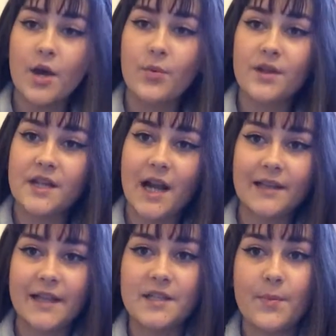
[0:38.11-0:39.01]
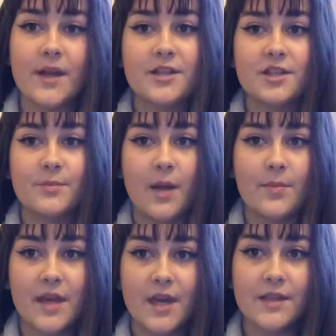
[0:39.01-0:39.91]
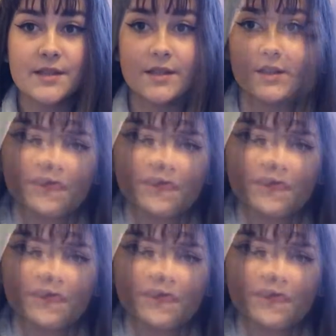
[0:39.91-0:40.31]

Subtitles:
which I later pitched to my peers.